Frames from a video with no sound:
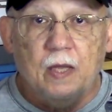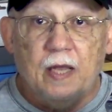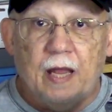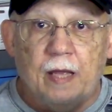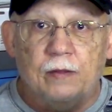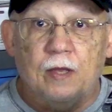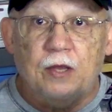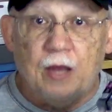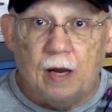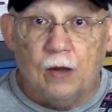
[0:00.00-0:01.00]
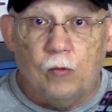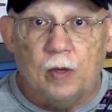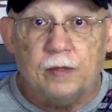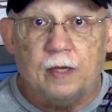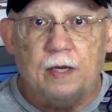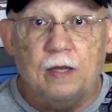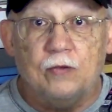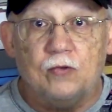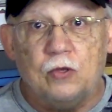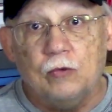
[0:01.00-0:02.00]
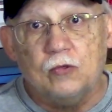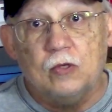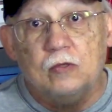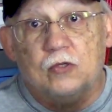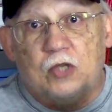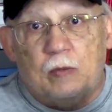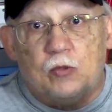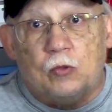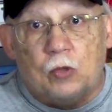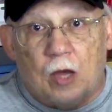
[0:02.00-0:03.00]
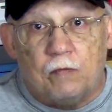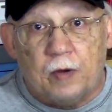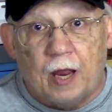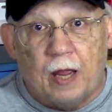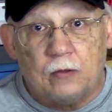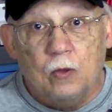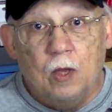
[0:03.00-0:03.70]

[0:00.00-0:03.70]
and the yellow one that he is using seems to not react